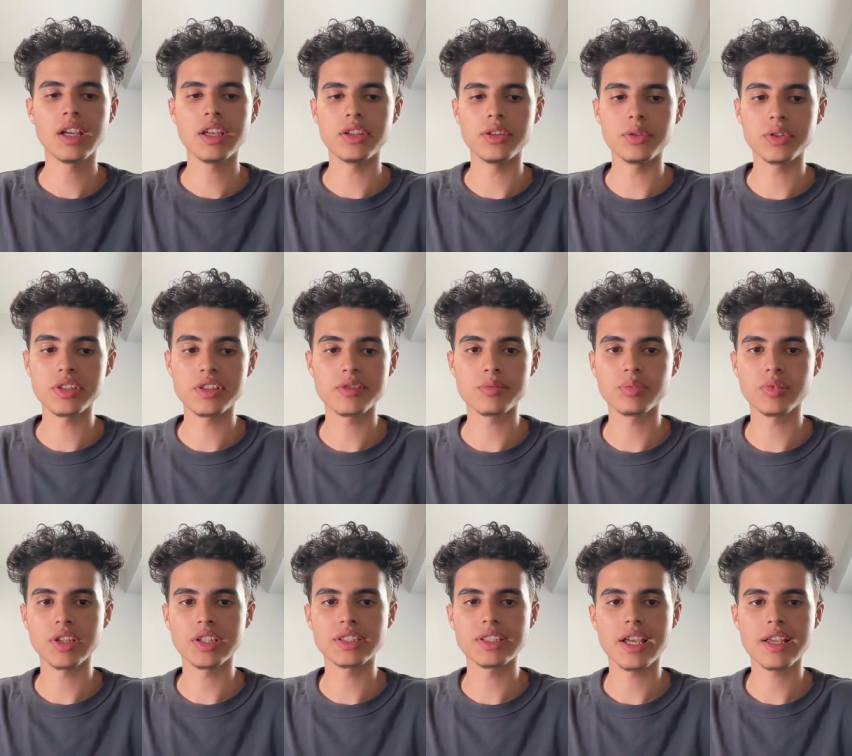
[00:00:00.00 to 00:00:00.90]
You can
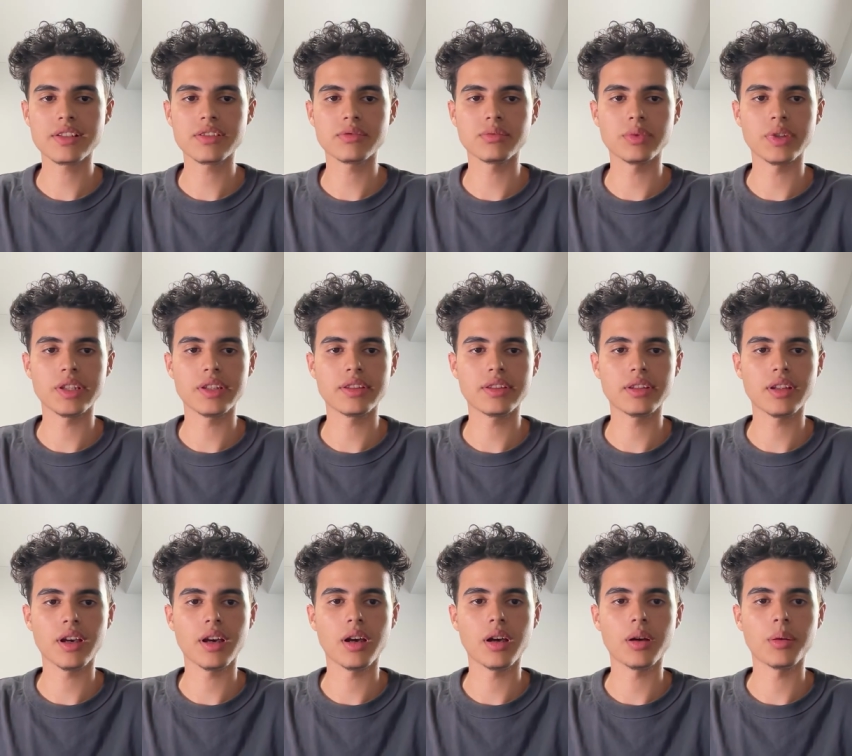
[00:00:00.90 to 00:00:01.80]
split test with
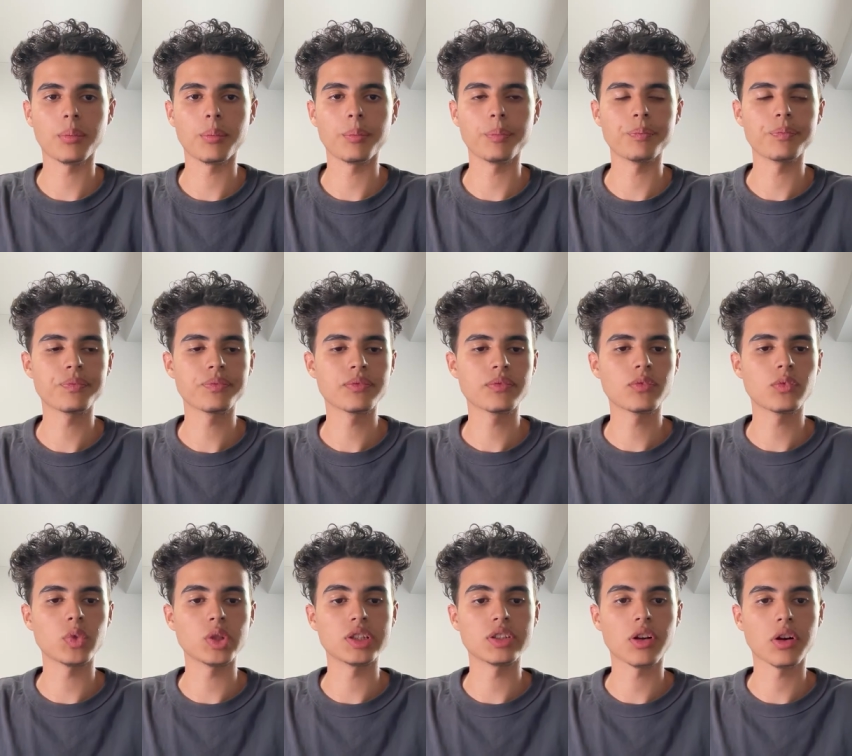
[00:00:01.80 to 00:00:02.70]

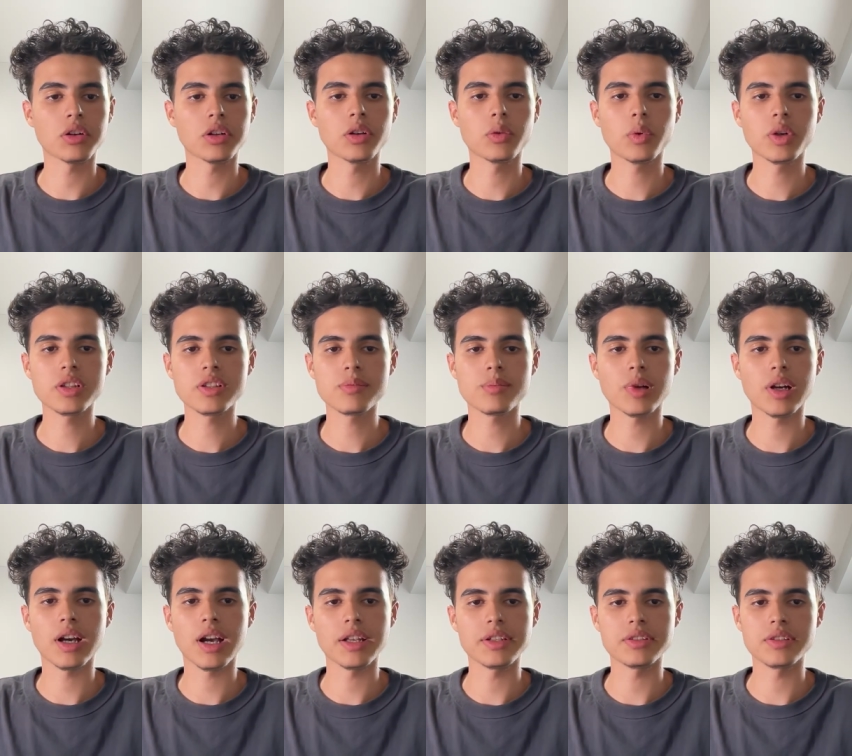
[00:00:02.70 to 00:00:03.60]
darker ones,
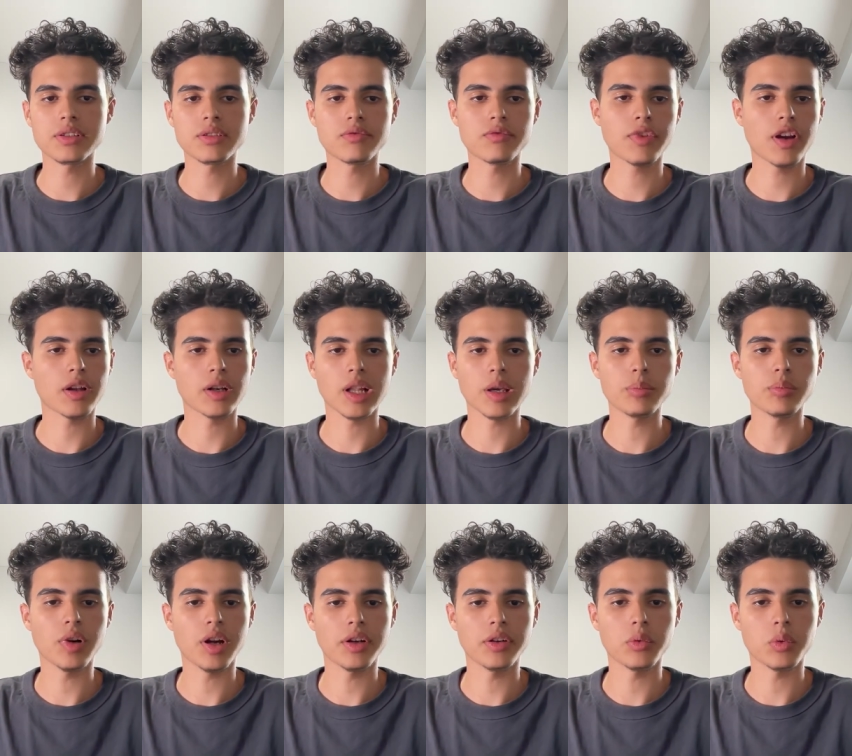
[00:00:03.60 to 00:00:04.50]
but I just found that
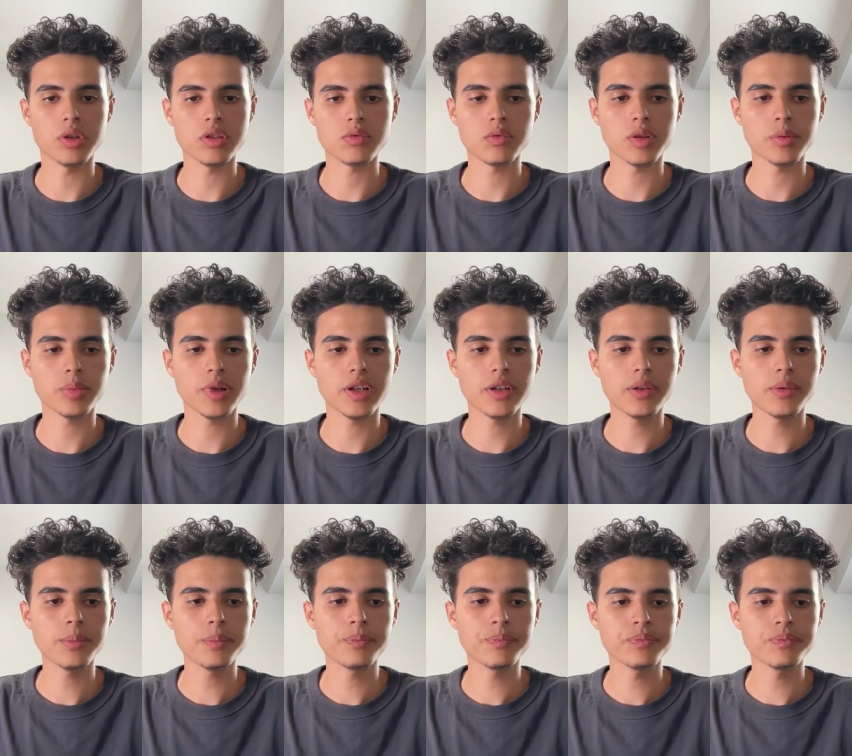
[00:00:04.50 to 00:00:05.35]
brighter ones work better.